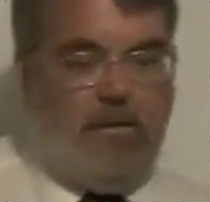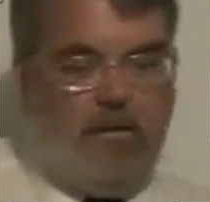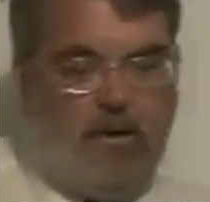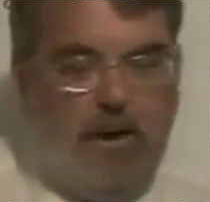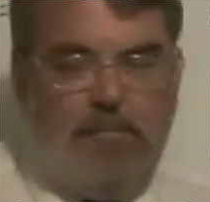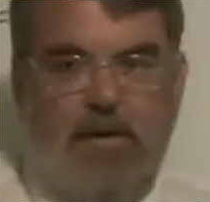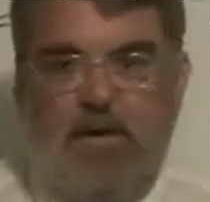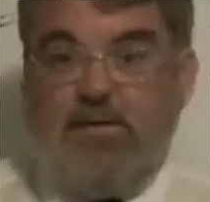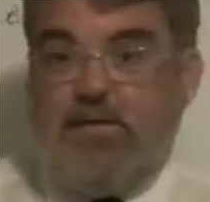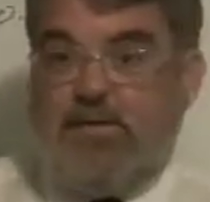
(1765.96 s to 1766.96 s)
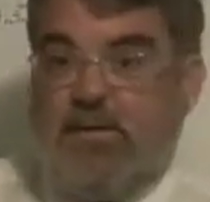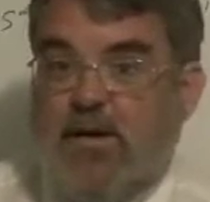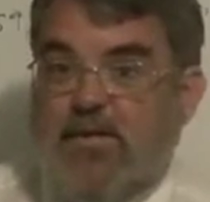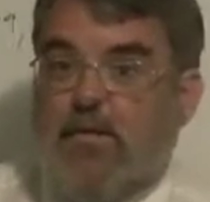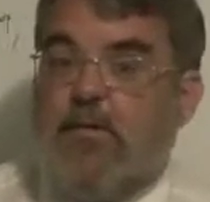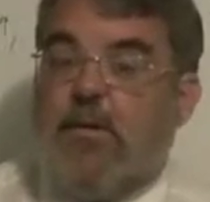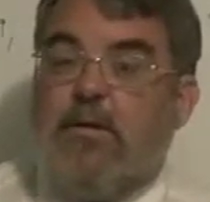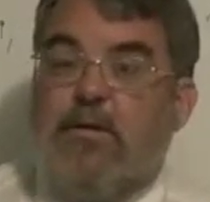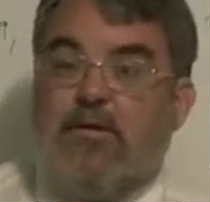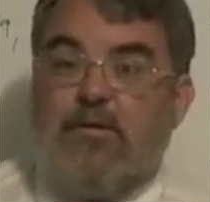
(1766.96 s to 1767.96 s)
hypothesis test on
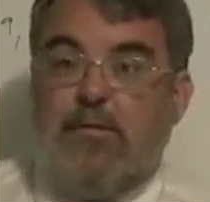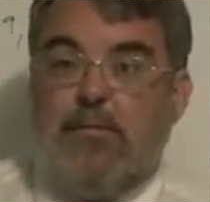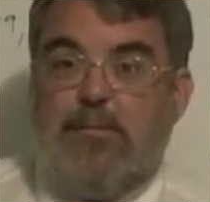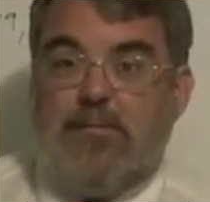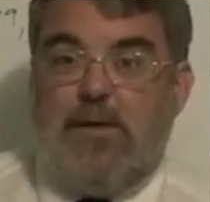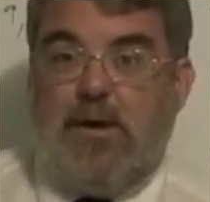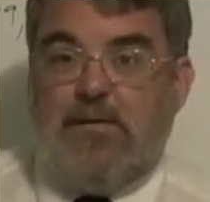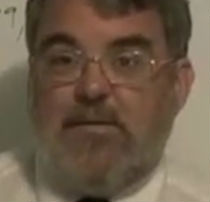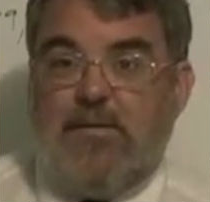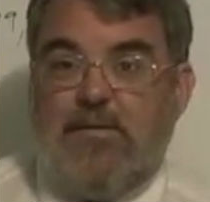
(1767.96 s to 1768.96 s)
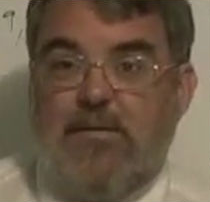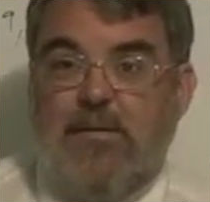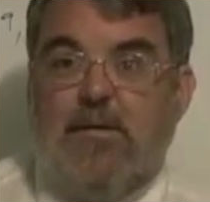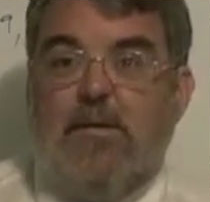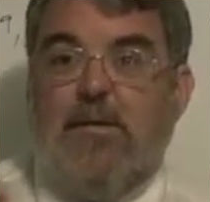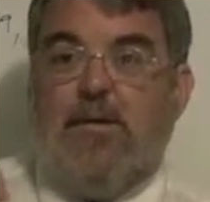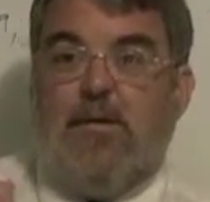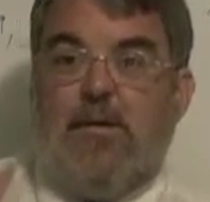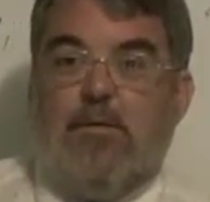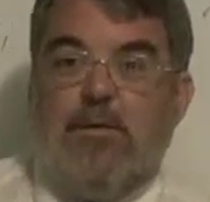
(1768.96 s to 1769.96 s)
whether the slope is positive
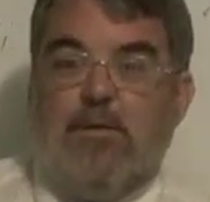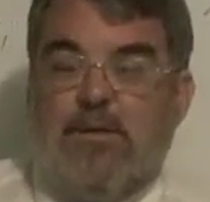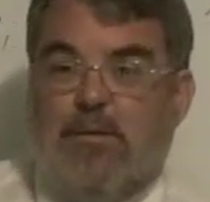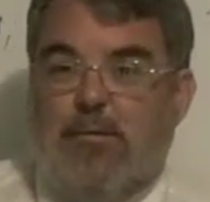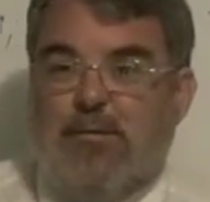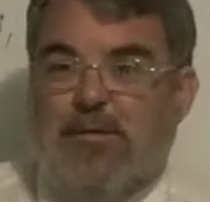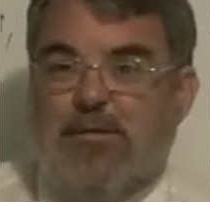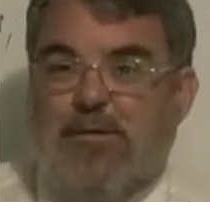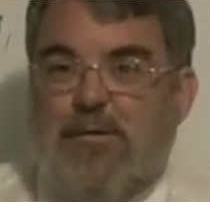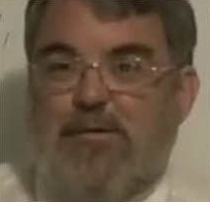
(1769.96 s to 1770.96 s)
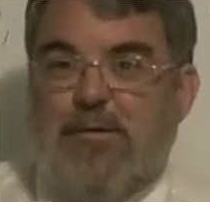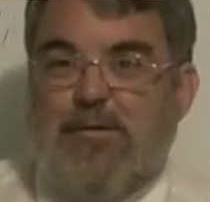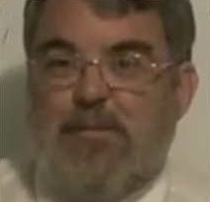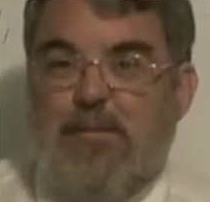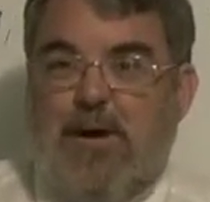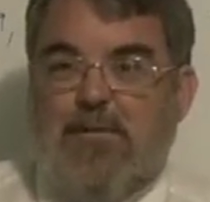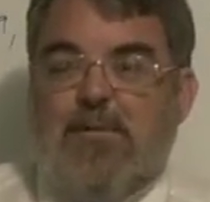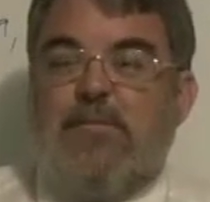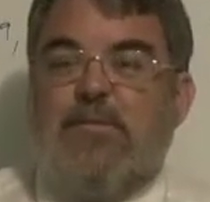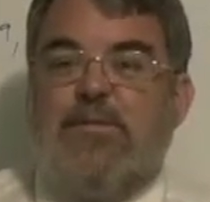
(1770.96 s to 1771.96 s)
or whether the correlation coefficient is
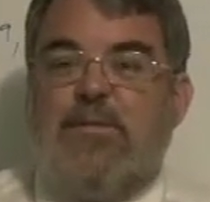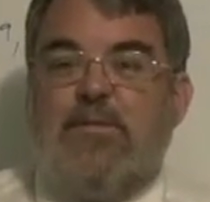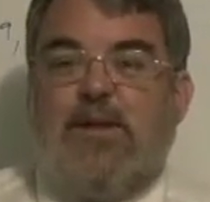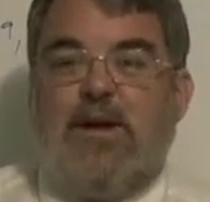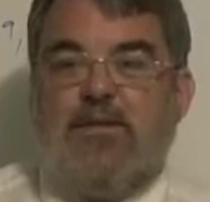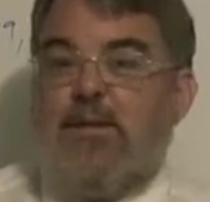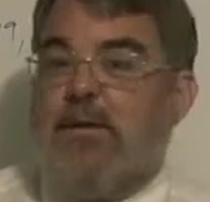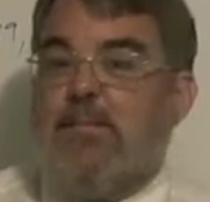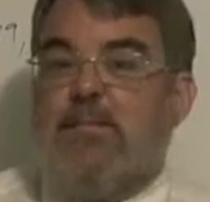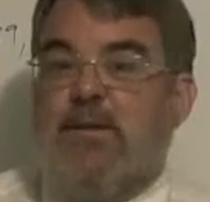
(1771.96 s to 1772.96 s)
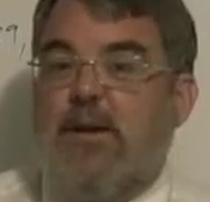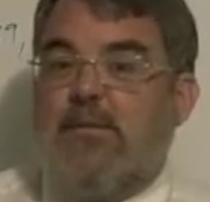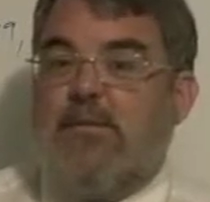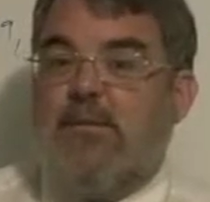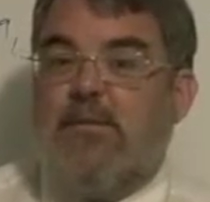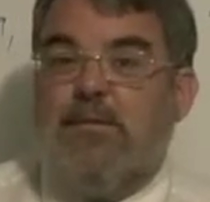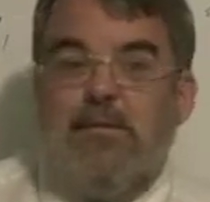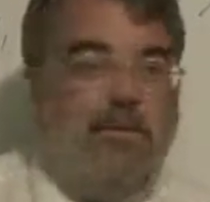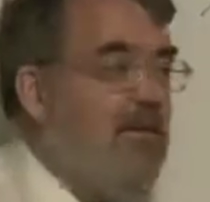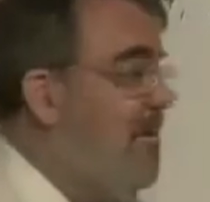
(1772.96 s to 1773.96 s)
positive is the exact same test,
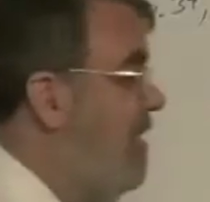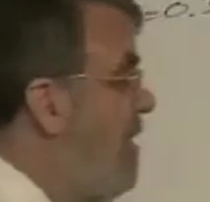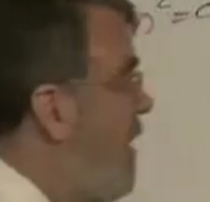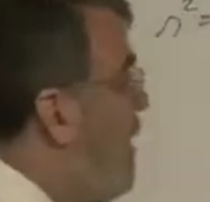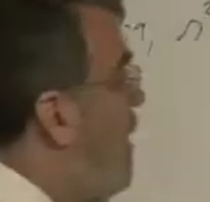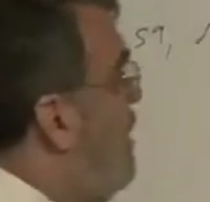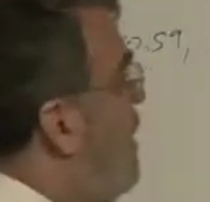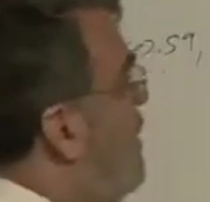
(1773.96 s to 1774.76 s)
and